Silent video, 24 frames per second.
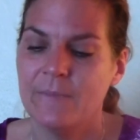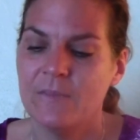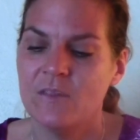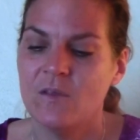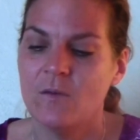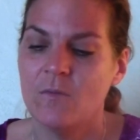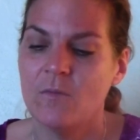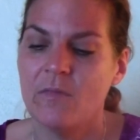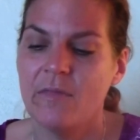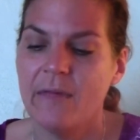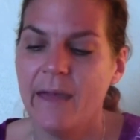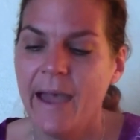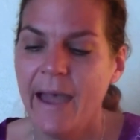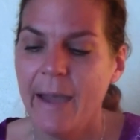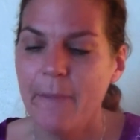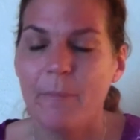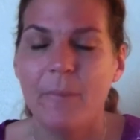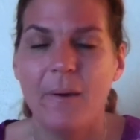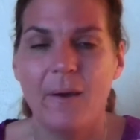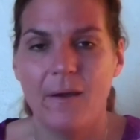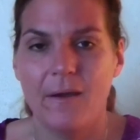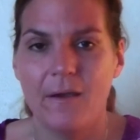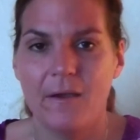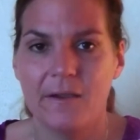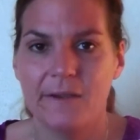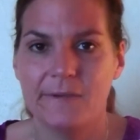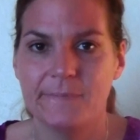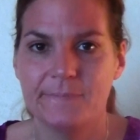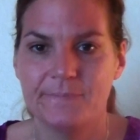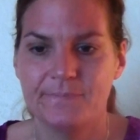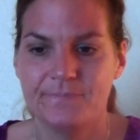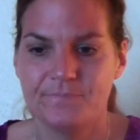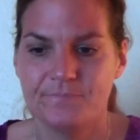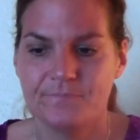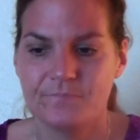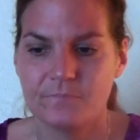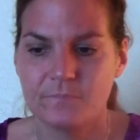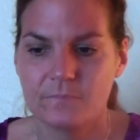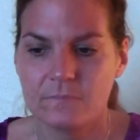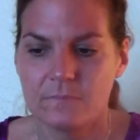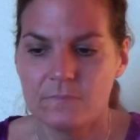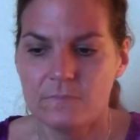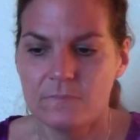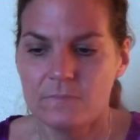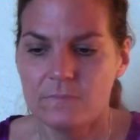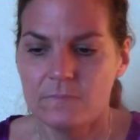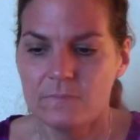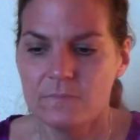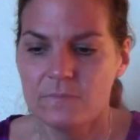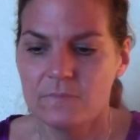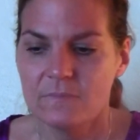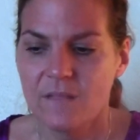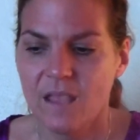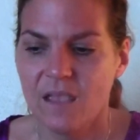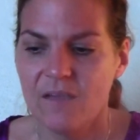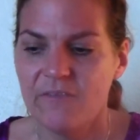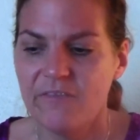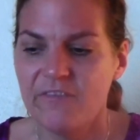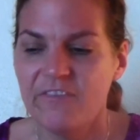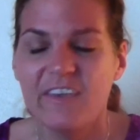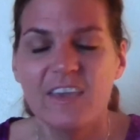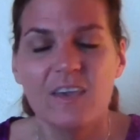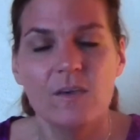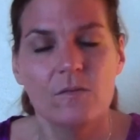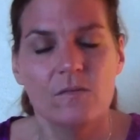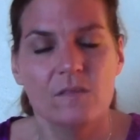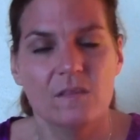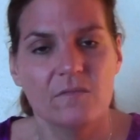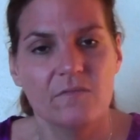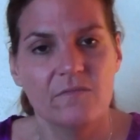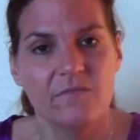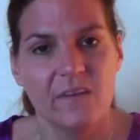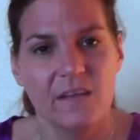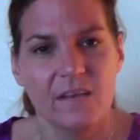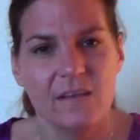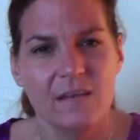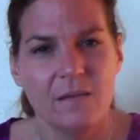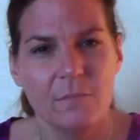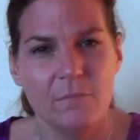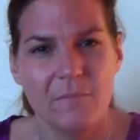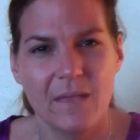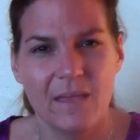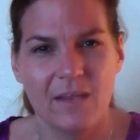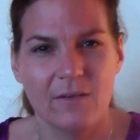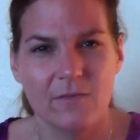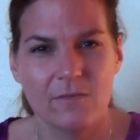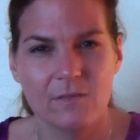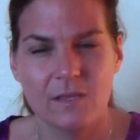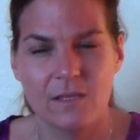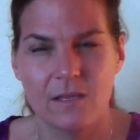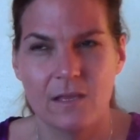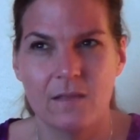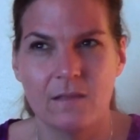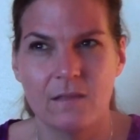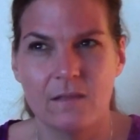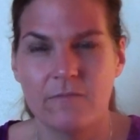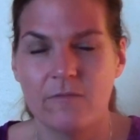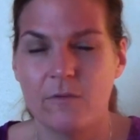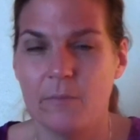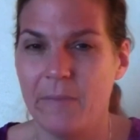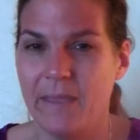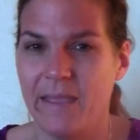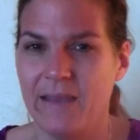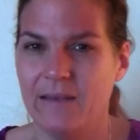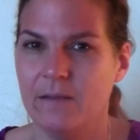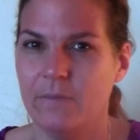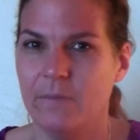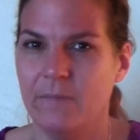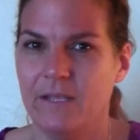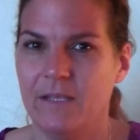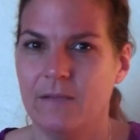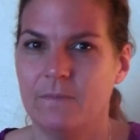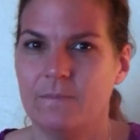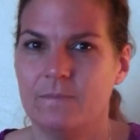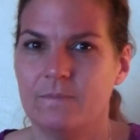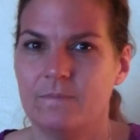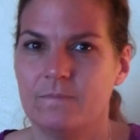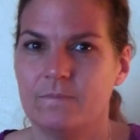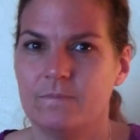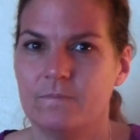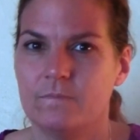So that part feels a fundamental sense of abandonment